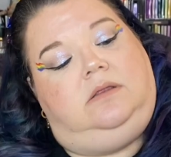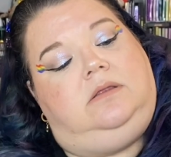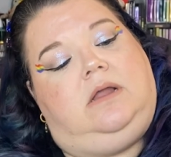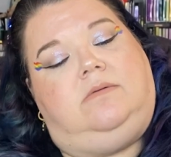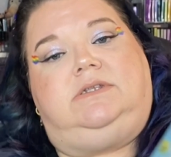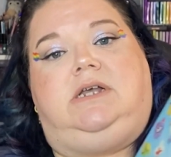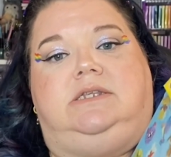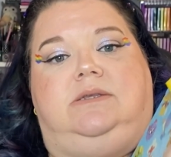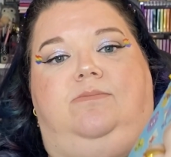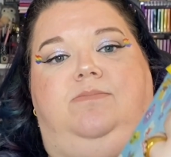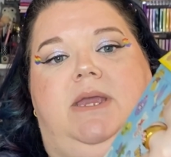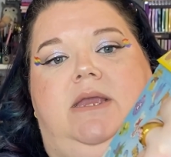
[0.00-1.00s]
That one's got
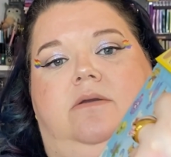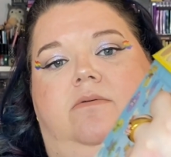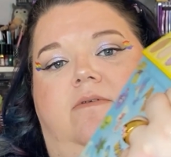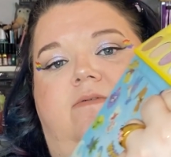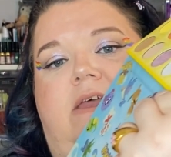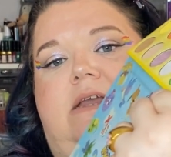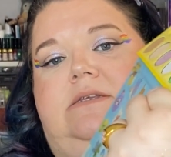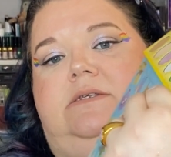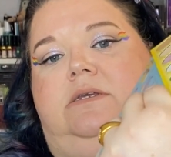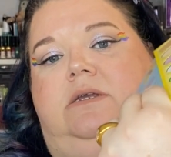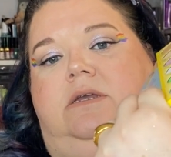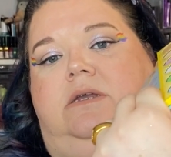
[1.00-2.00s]
some pink reflex,
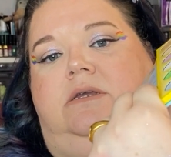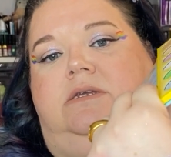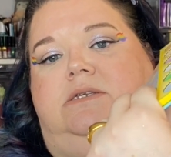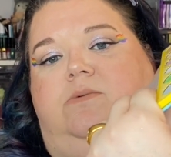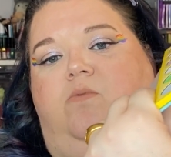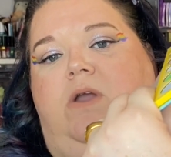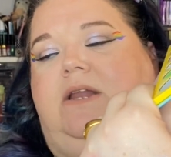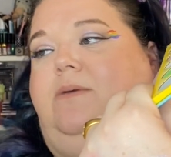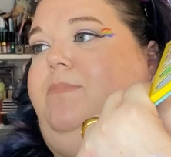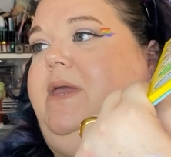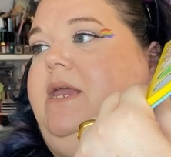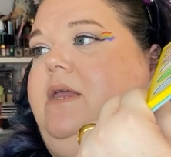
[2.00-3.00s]
some red and
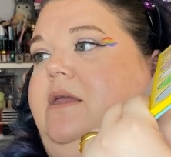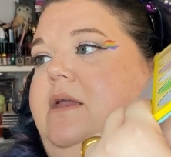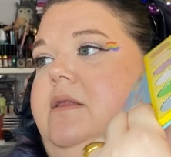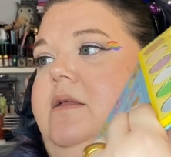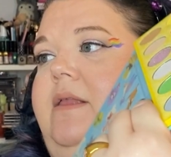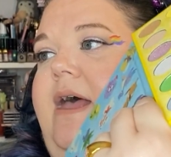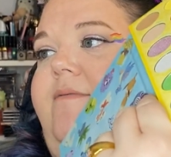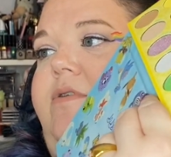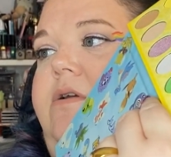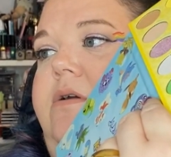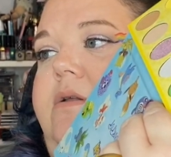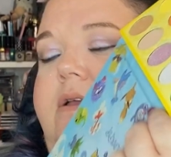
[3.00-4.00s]
pink in the
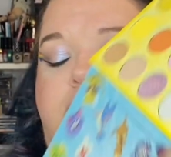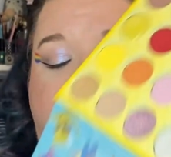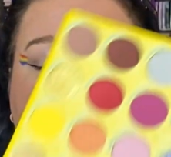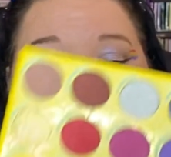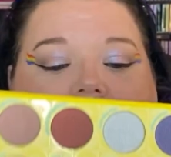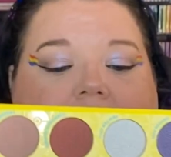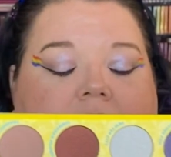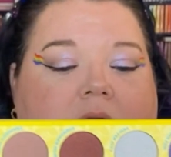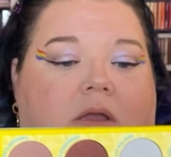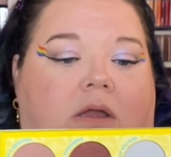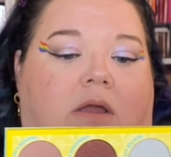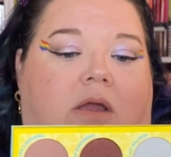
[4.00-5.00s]
lavender. That's really pretty.
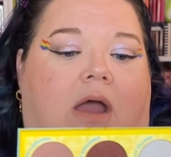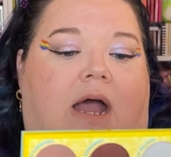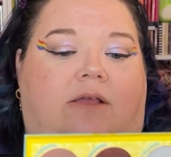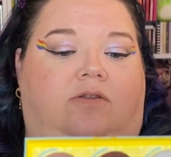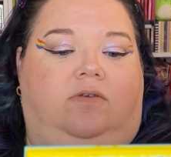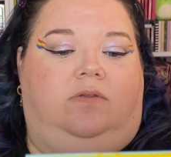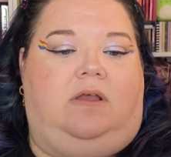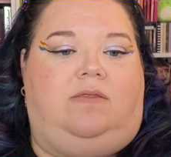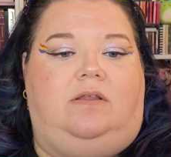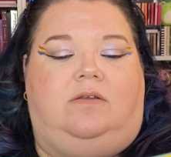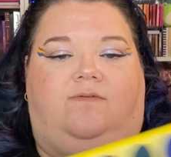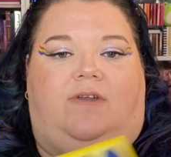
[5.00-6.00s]
I just, I
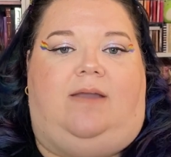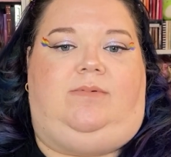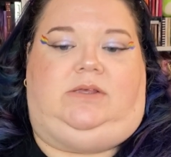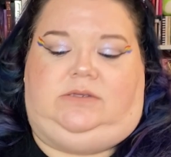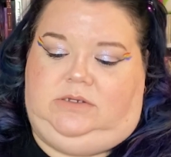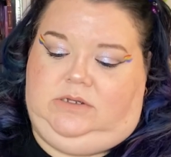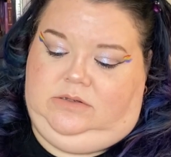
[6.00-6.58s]
think they're fabulous.